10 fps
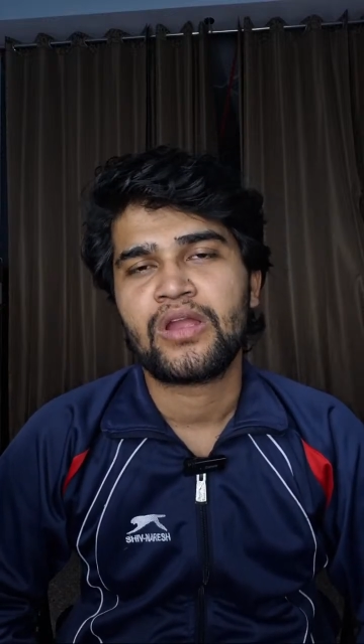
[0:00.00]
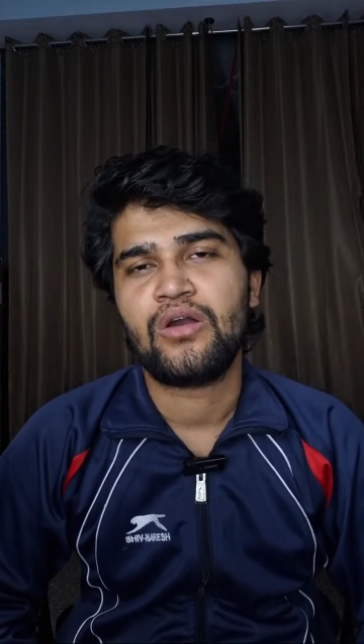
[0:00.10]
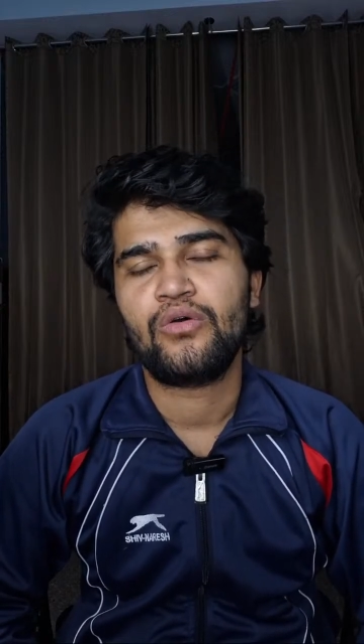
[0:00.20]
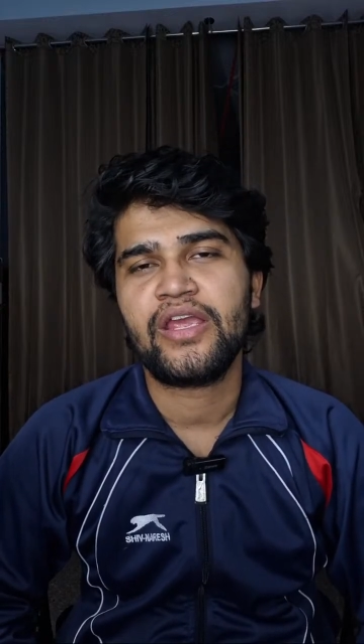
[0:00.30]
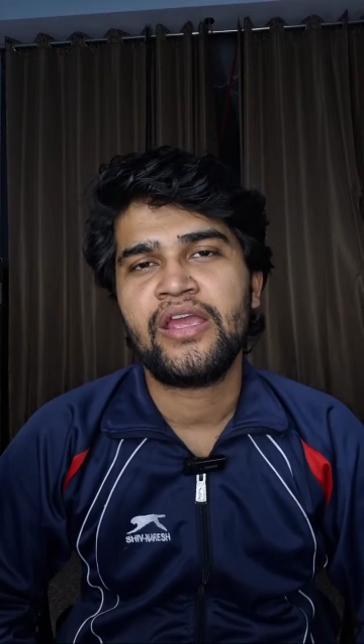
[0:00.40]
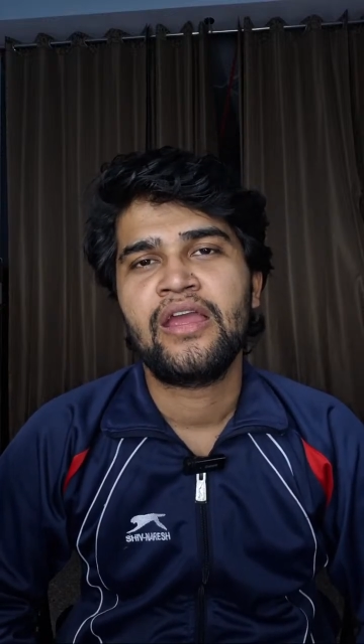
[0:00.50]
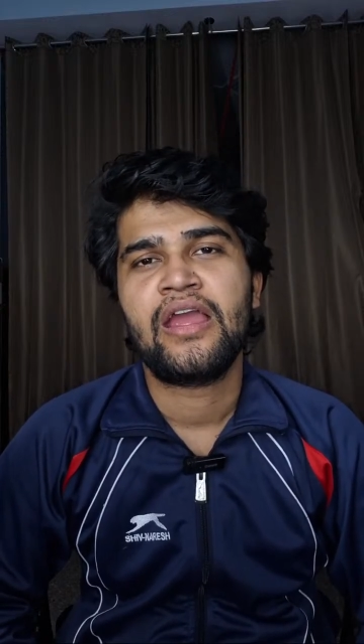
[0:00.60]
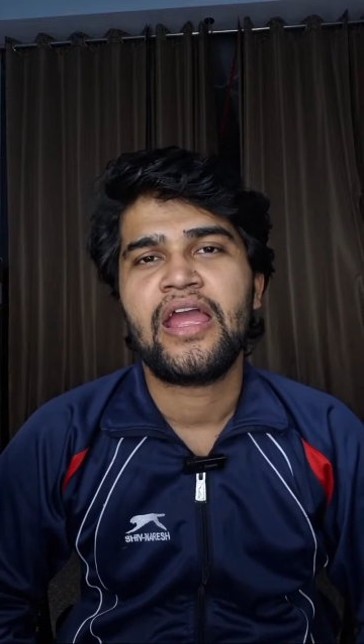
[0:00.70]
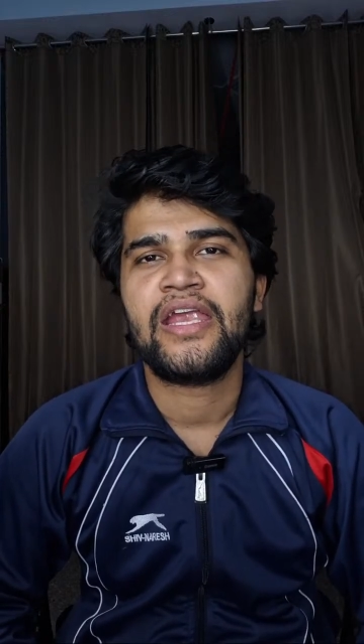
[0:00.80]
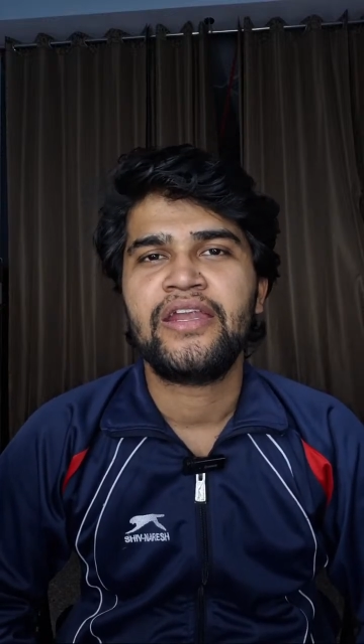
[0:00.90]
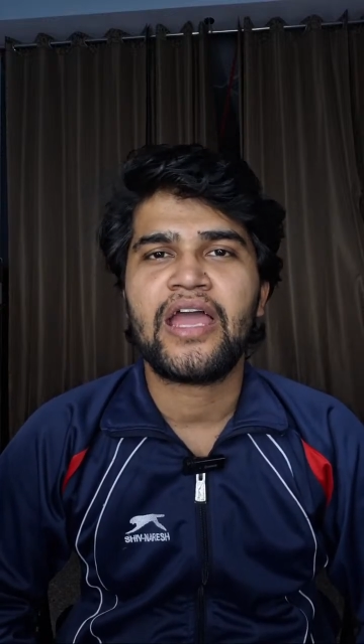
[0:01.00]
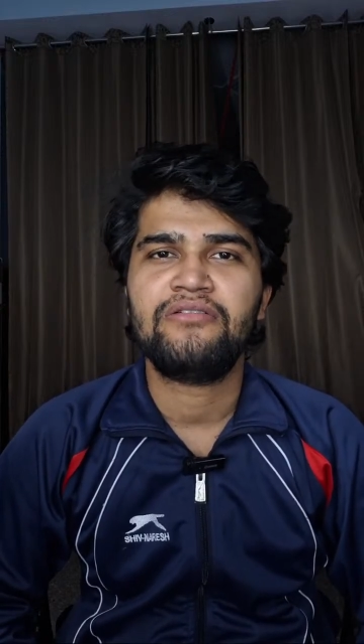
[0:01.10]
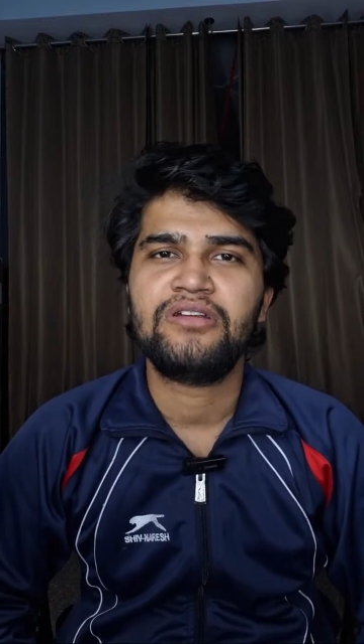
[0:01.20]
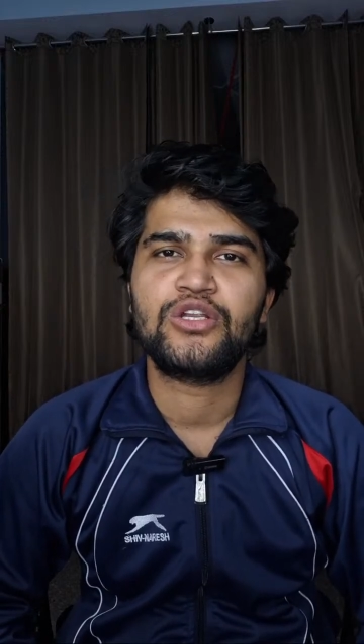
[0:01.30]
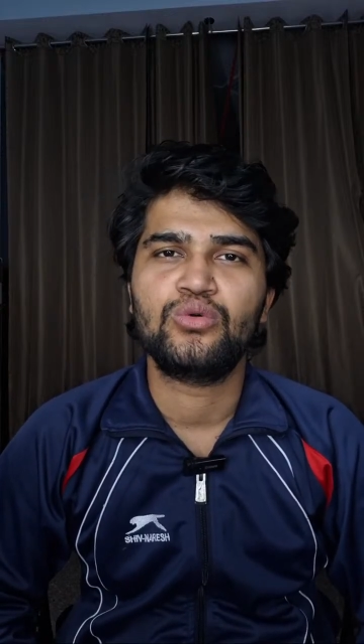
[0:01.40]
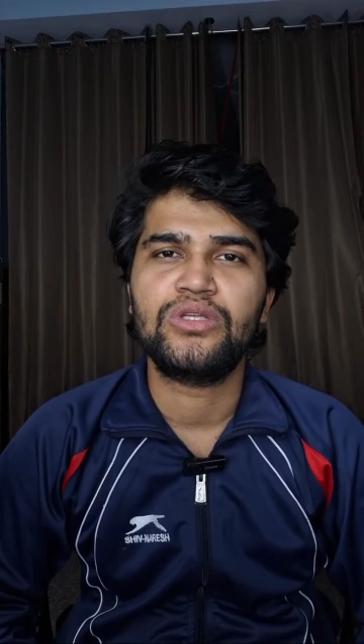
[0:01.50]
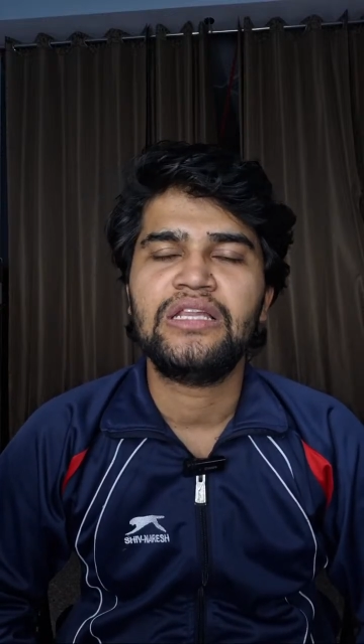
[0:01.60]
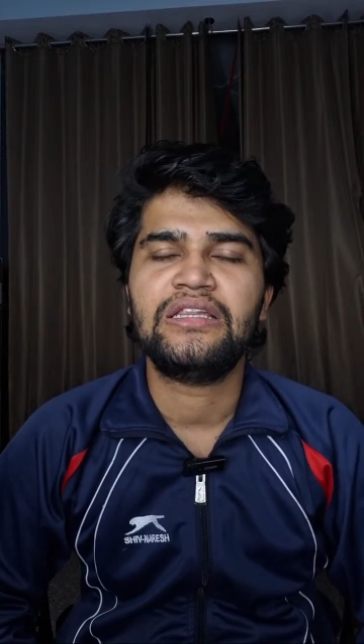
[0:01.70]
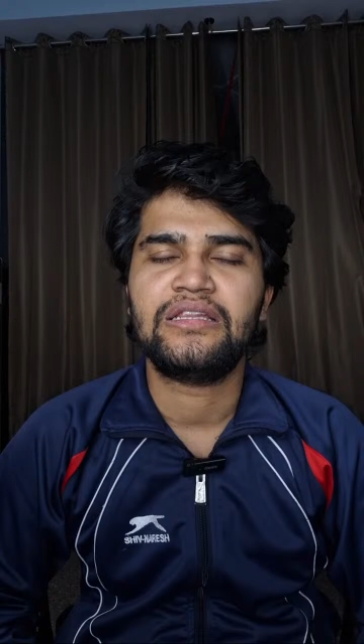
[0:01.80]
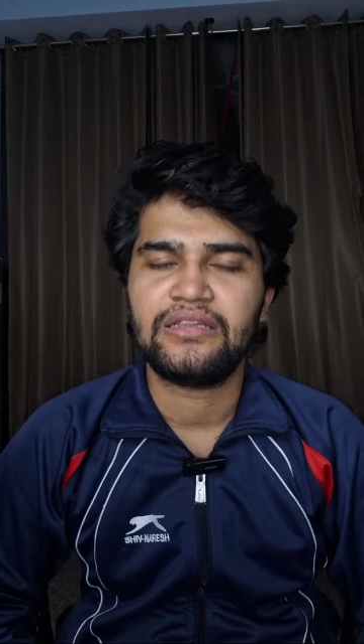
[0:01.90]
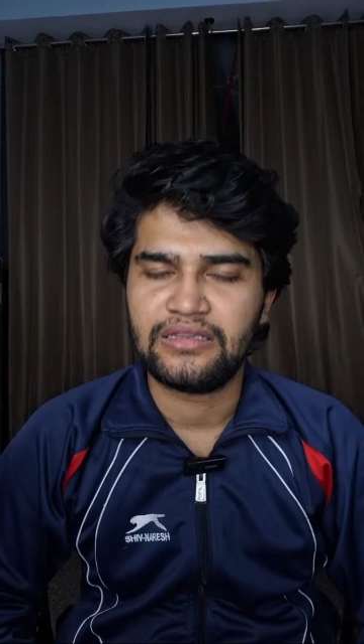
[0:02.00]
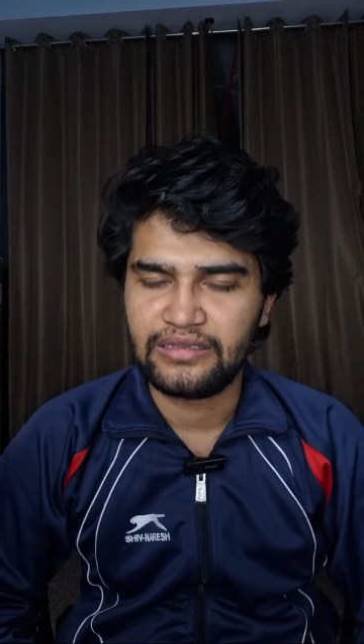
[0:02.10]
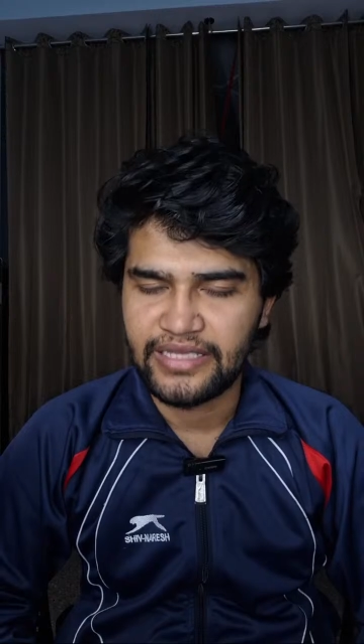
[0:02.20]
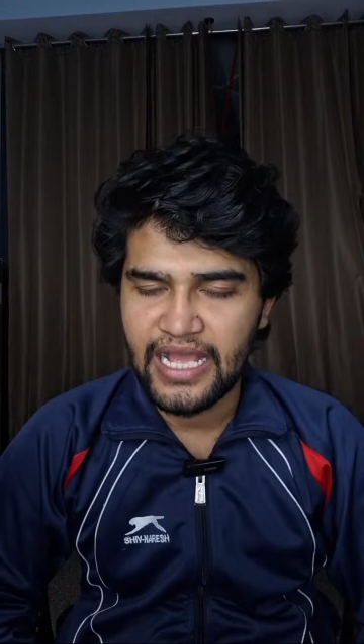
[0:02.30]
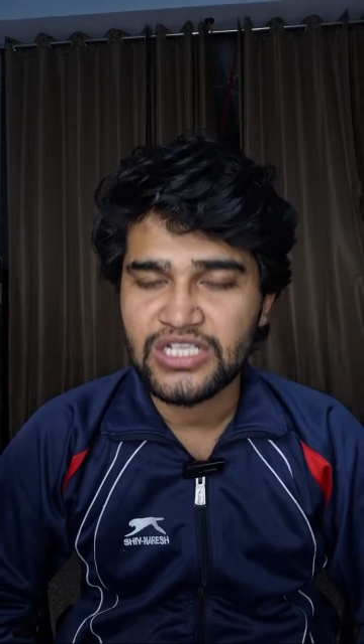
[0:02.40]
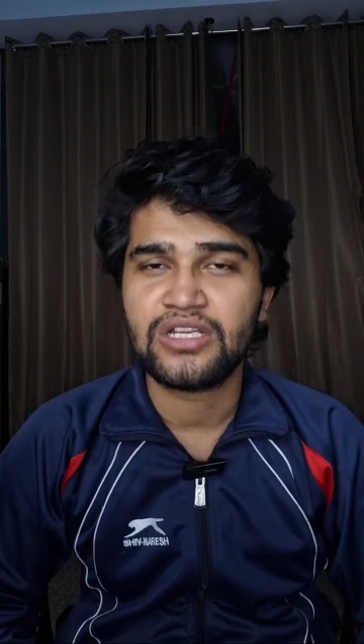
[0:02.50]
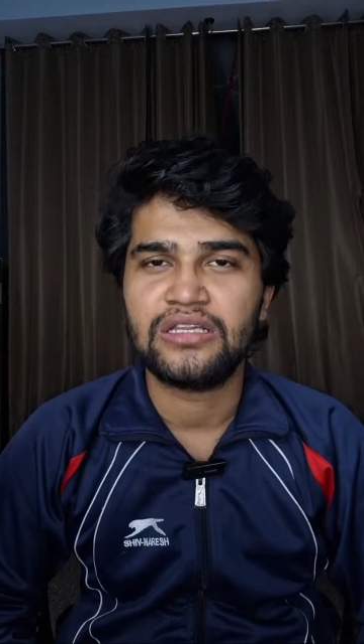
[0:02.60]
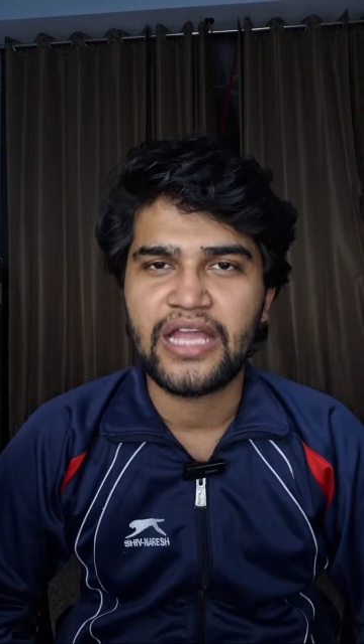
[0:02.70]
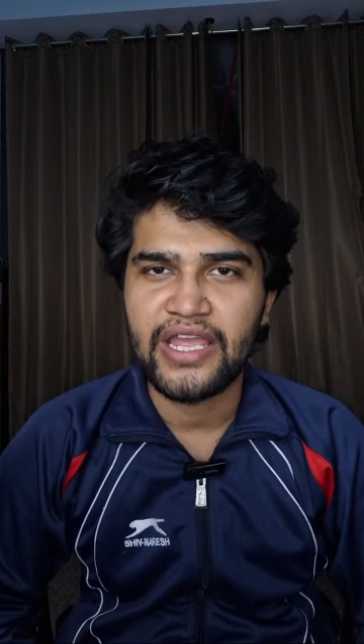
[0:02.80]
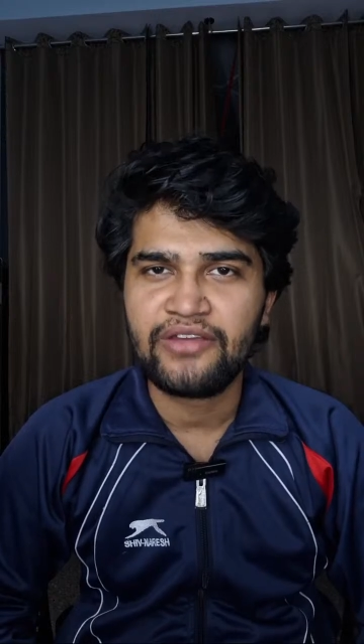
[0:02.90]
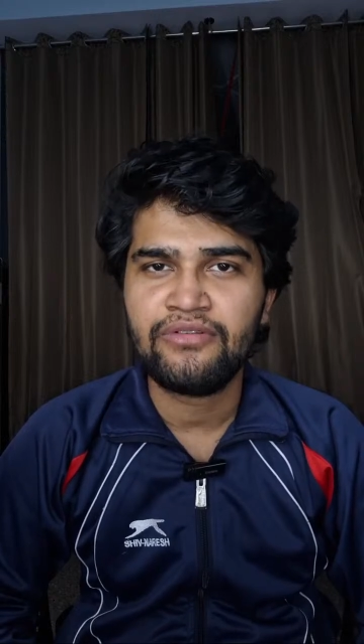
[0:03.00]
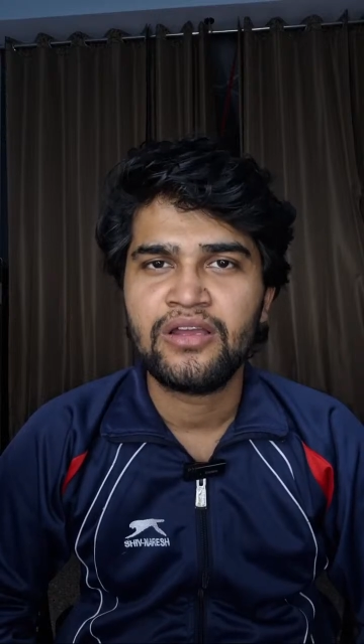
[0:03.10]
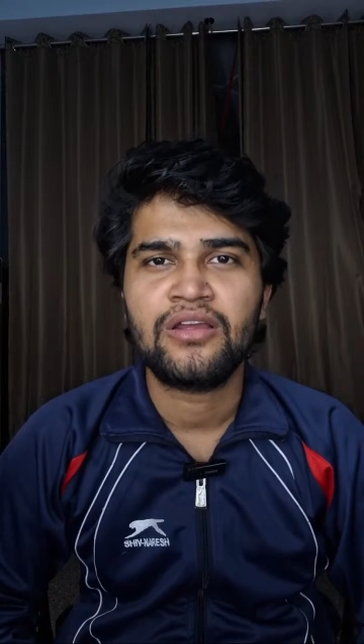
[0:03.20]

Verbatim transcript: Okay, and I will do the next live,